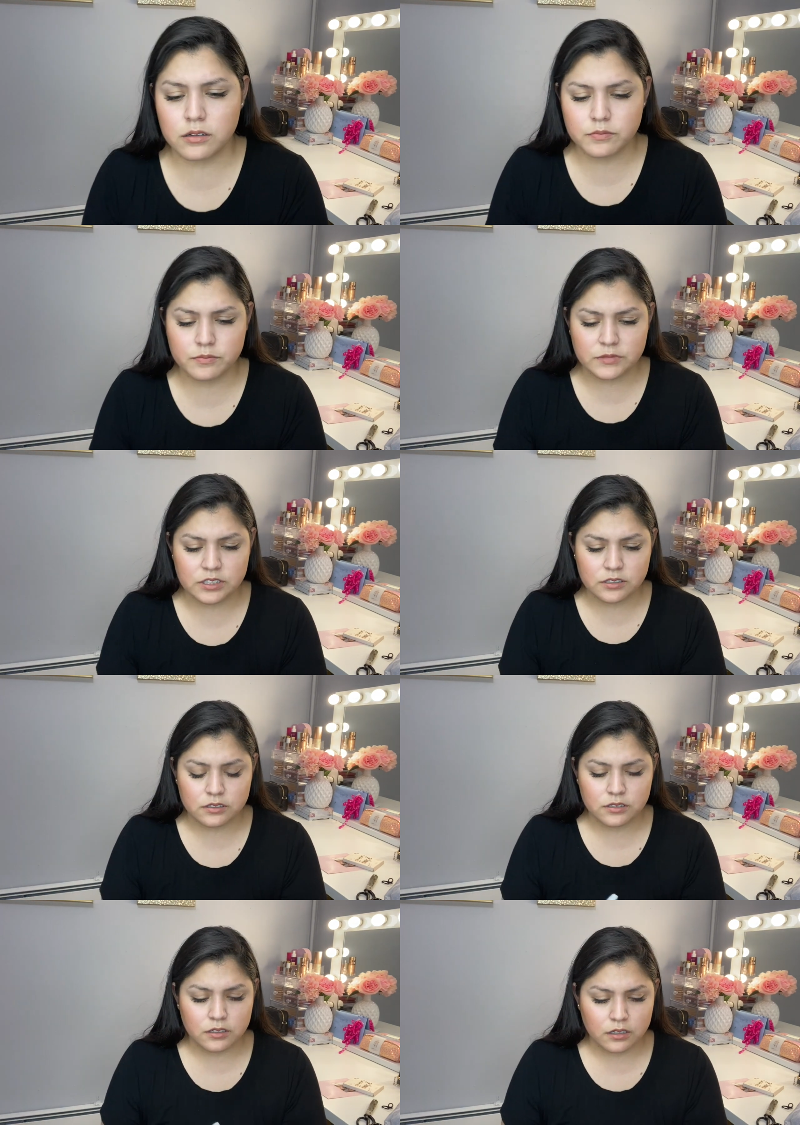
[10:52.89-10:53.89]

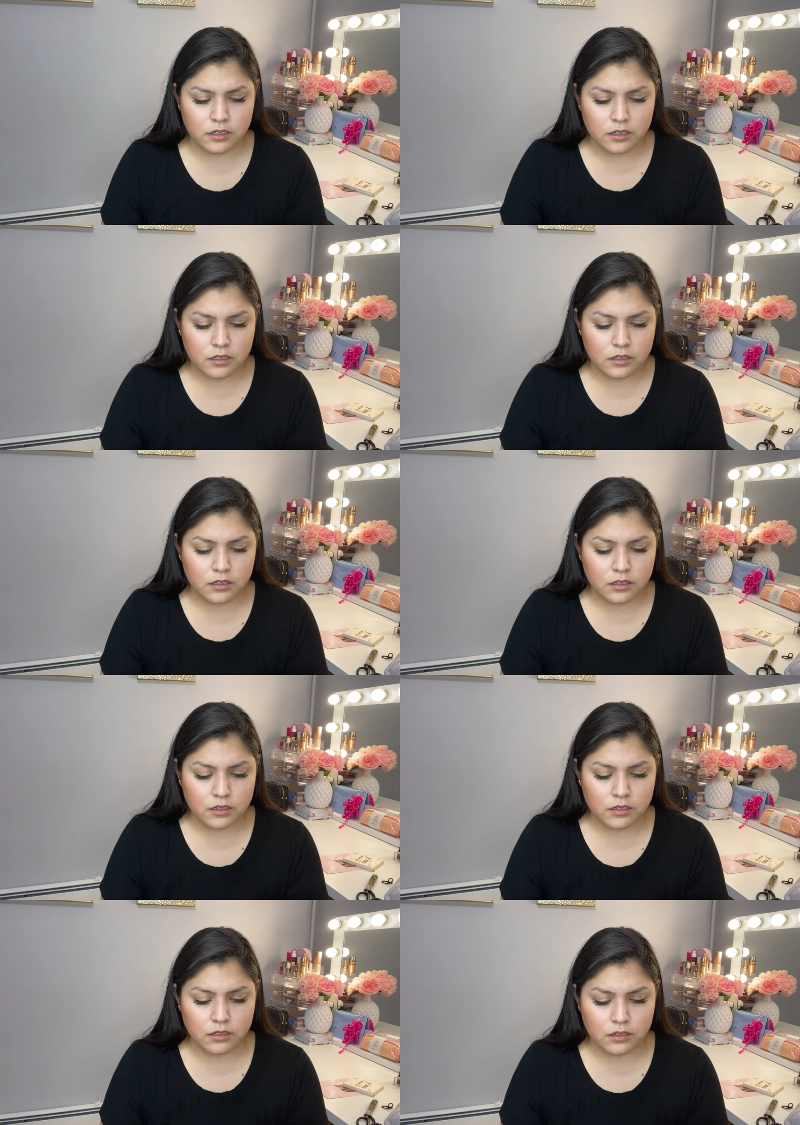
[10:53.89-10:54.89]

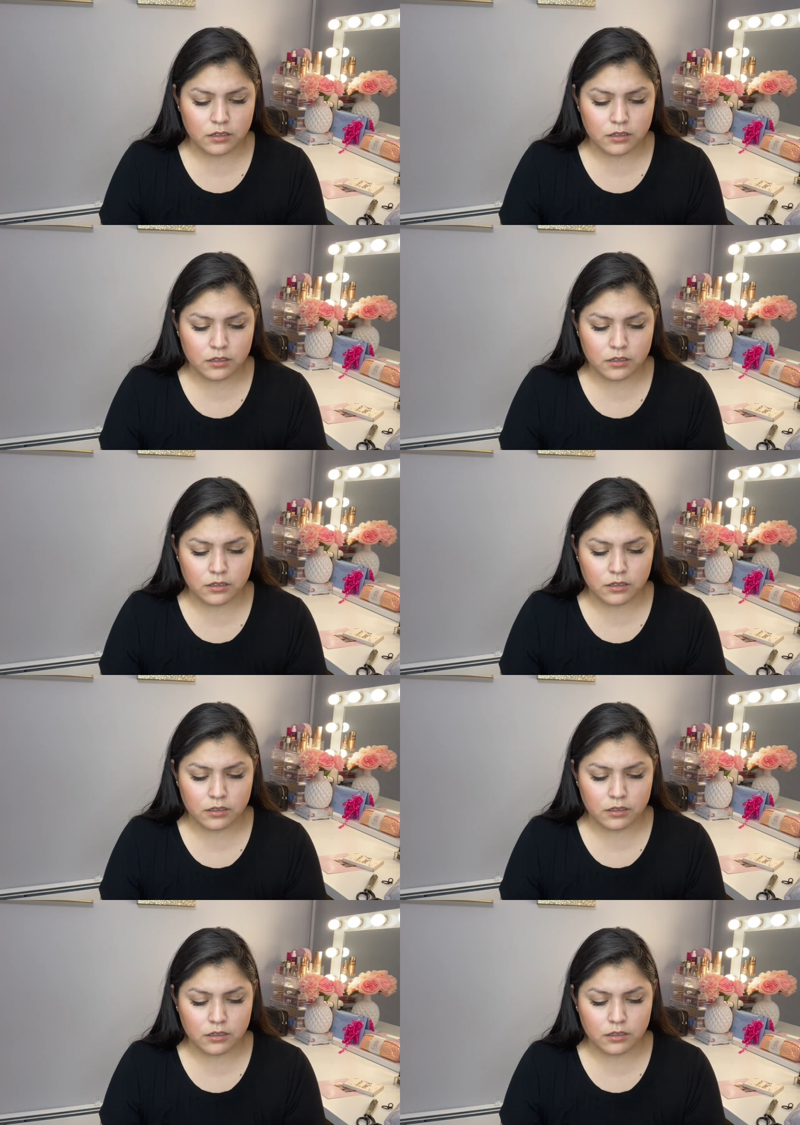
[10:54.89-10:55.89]

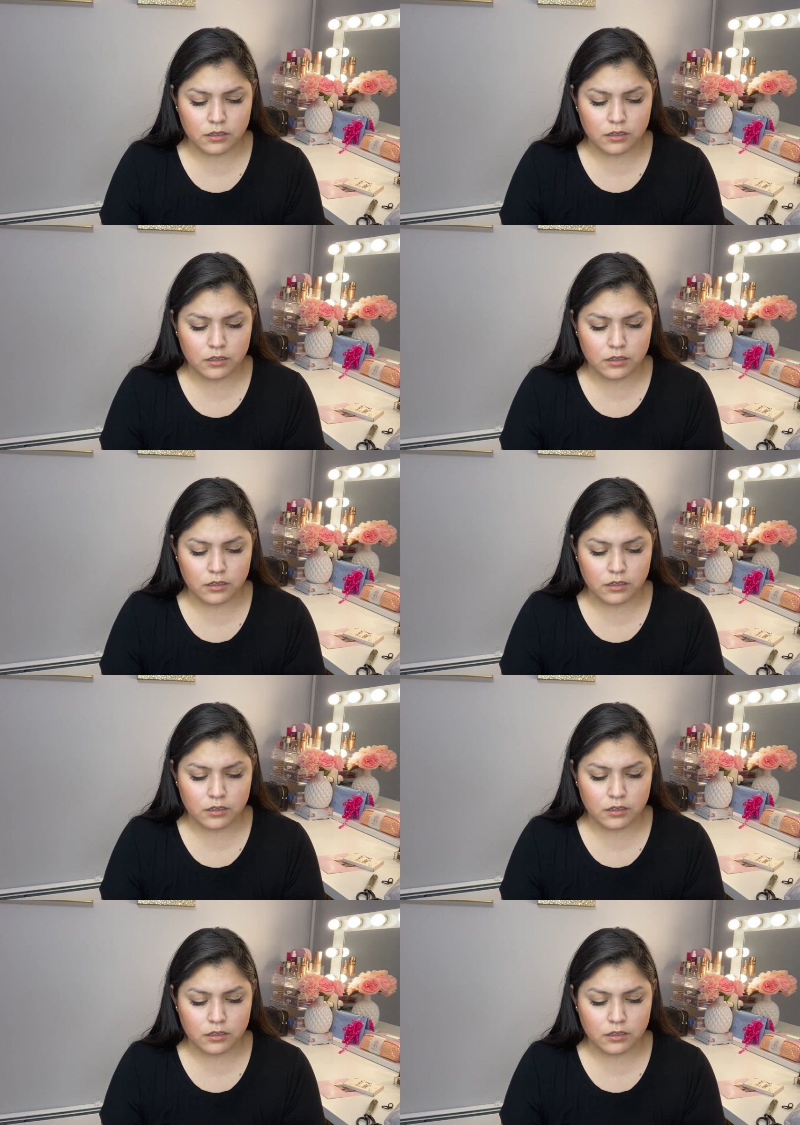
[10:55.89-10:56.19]
Nobody speaks.